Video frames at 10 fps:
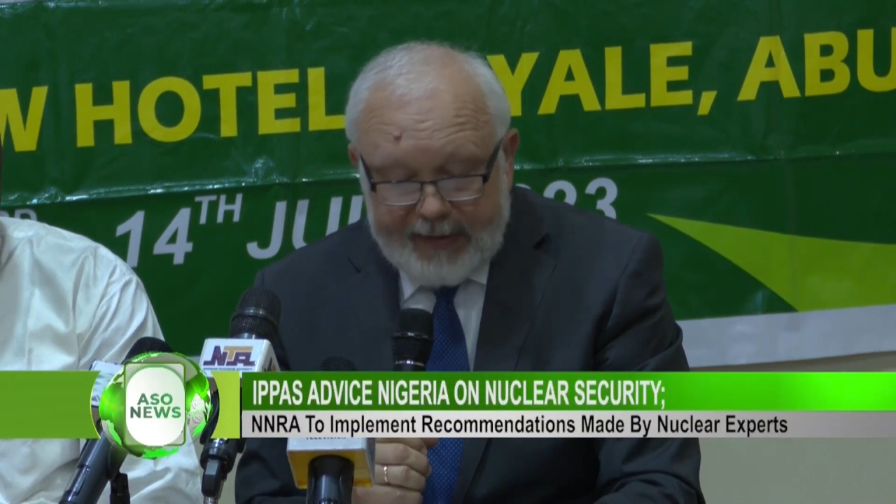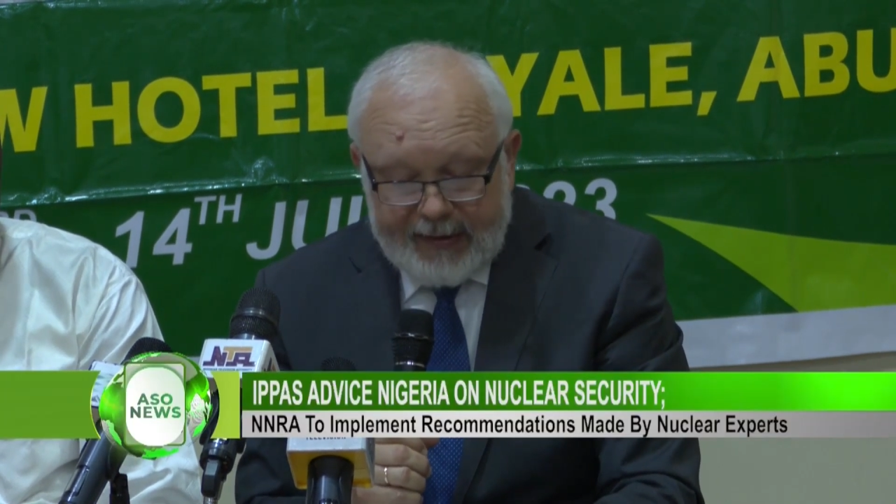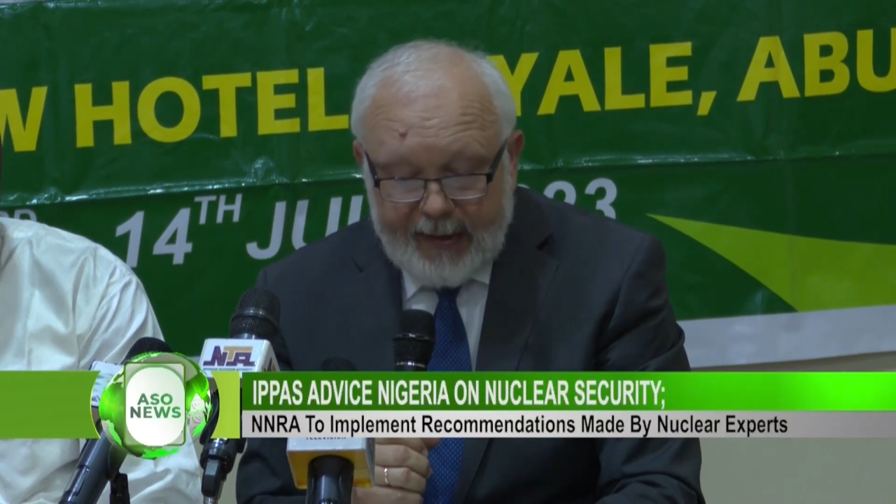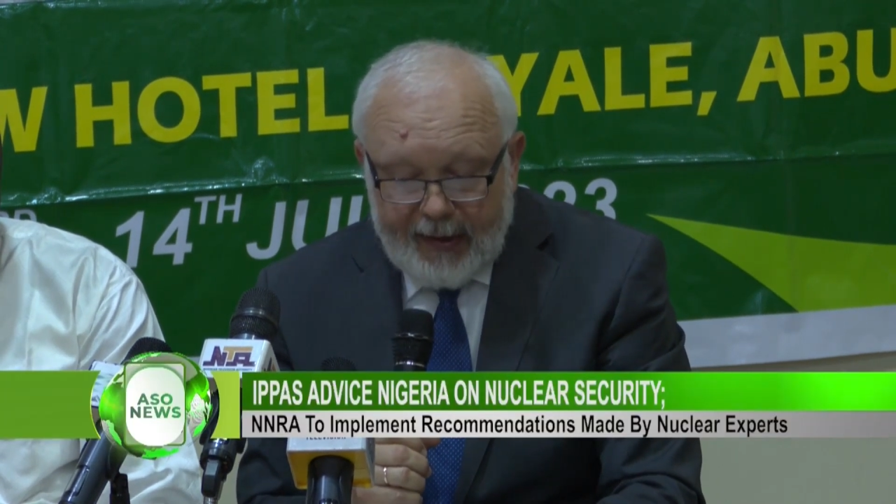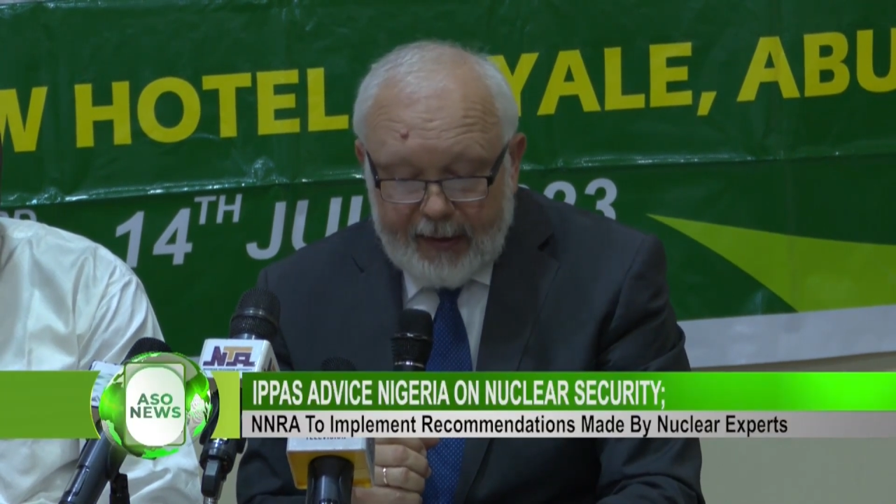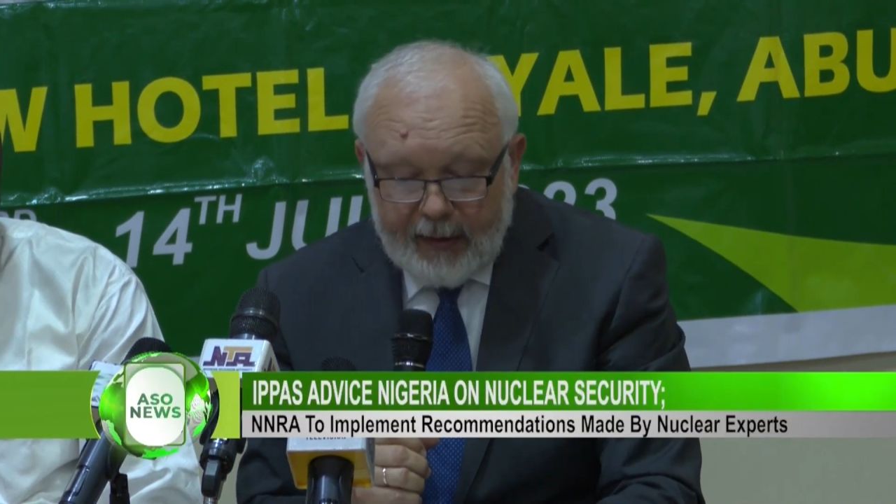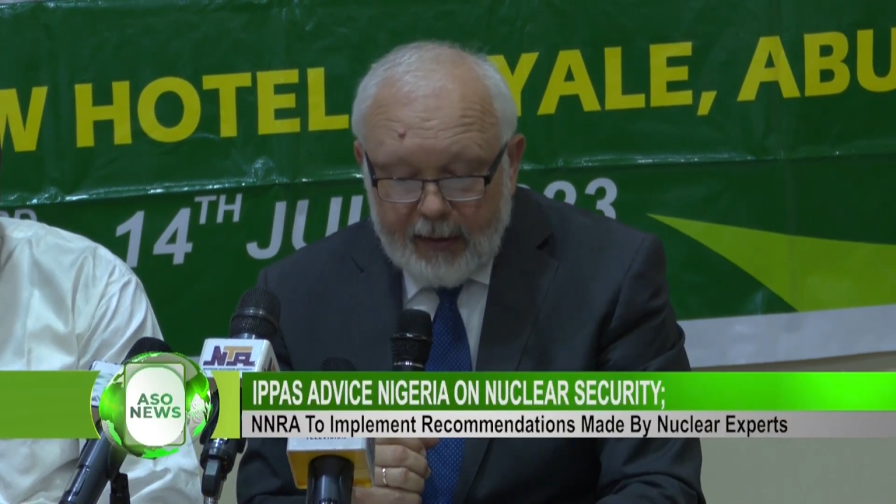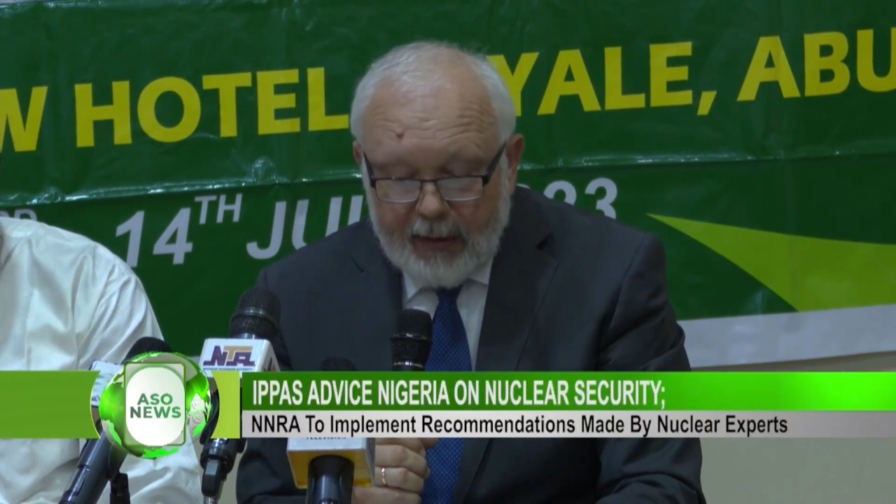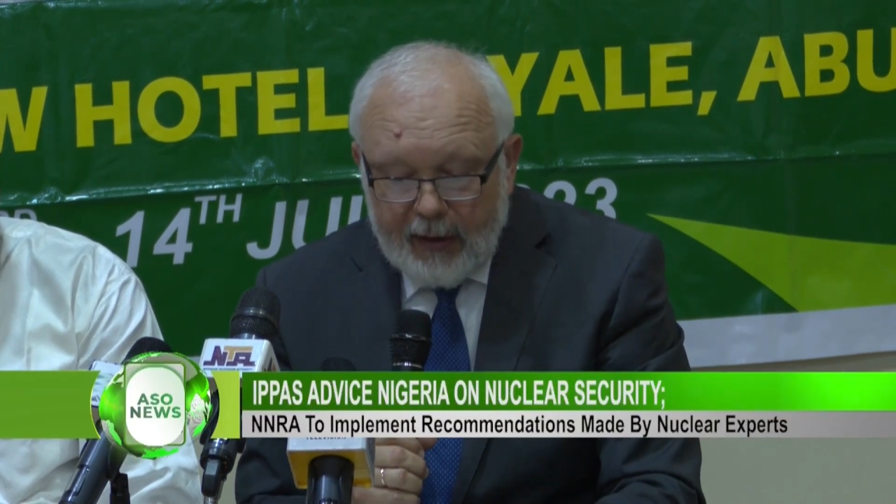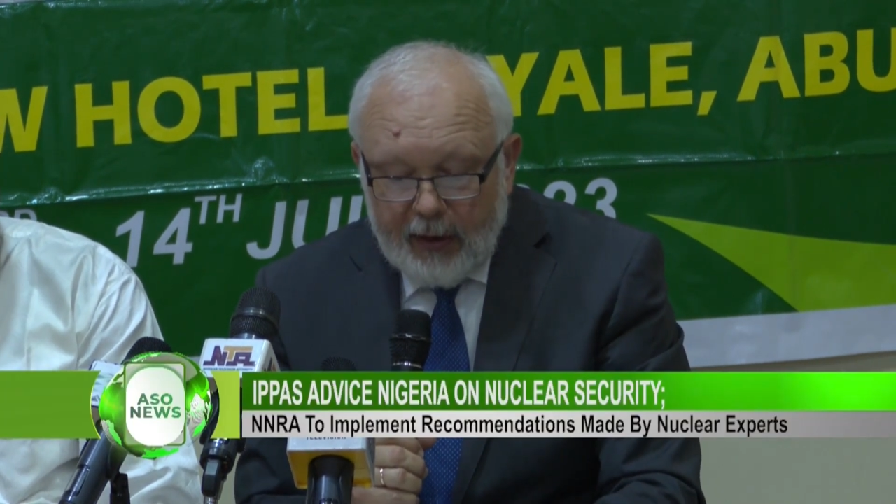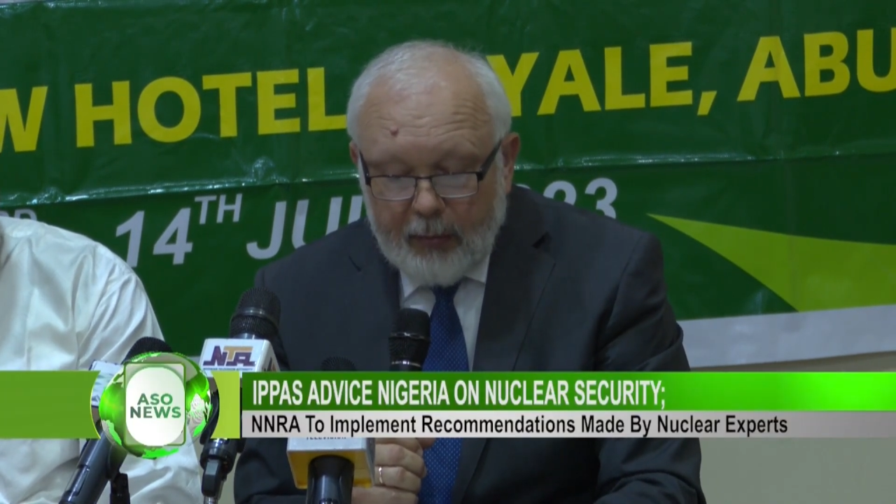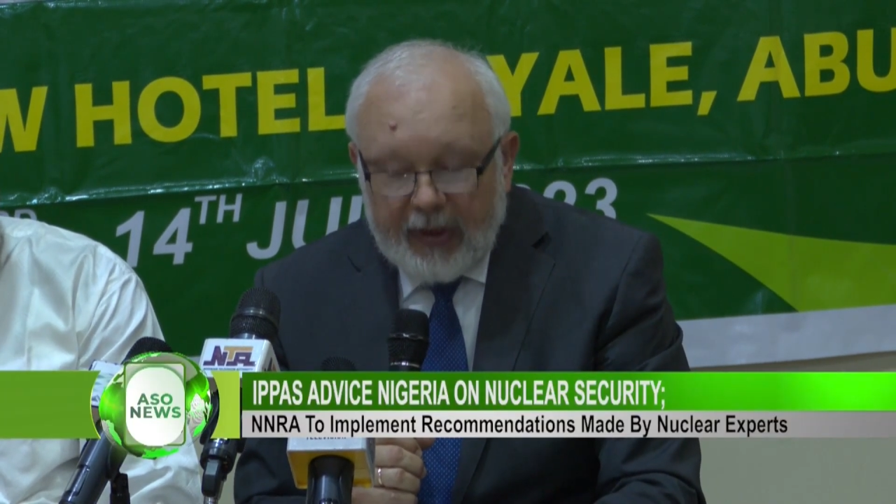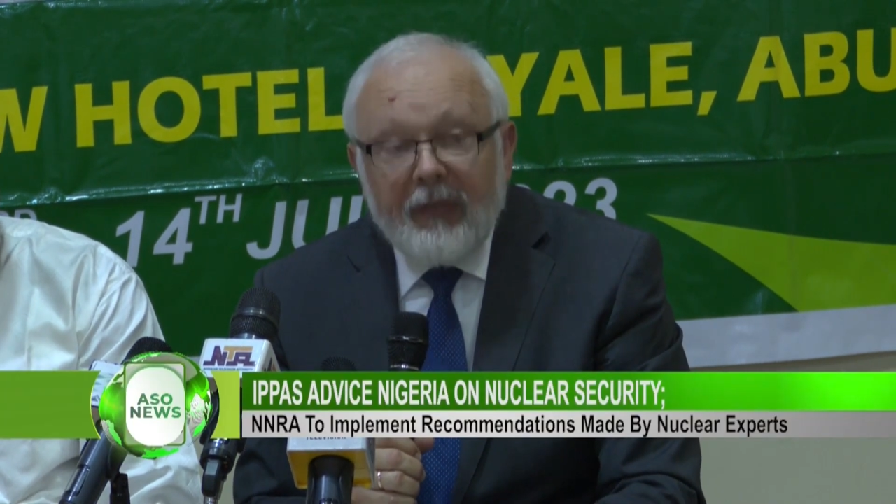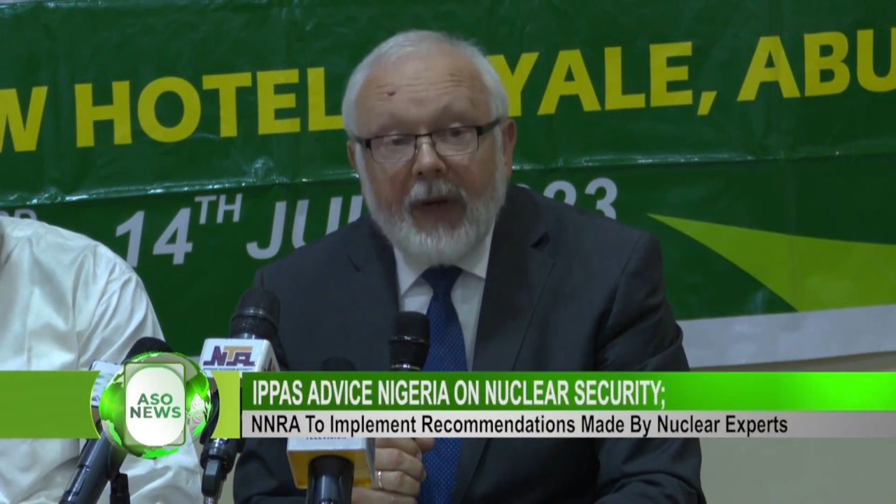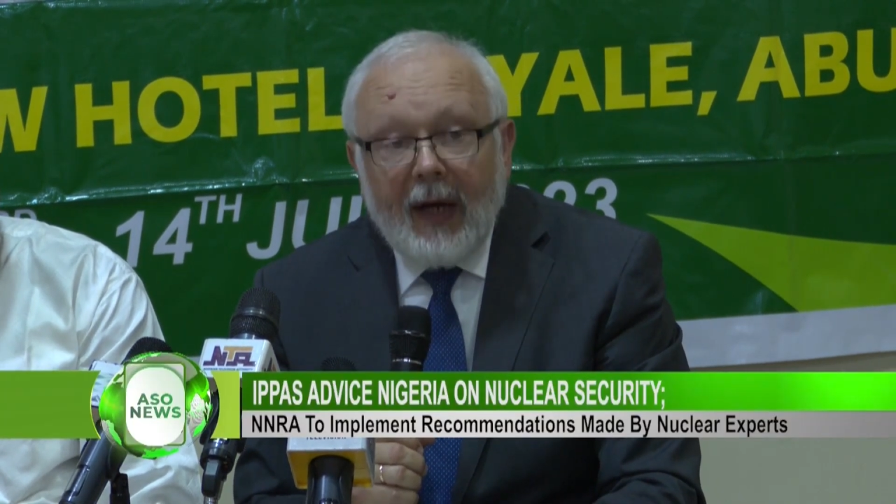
state, but the